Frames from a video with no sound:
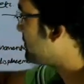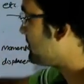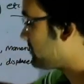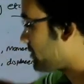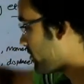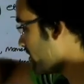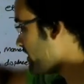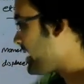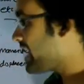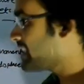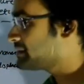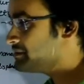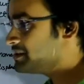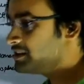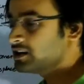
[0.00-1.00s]
will suddenly
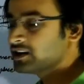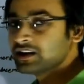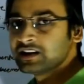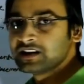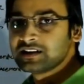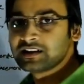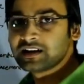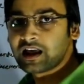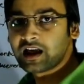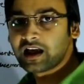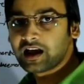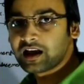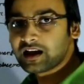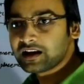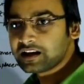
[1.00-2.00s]
ask me,
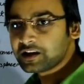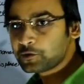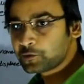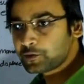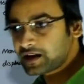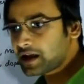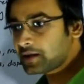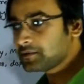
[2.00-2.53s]
when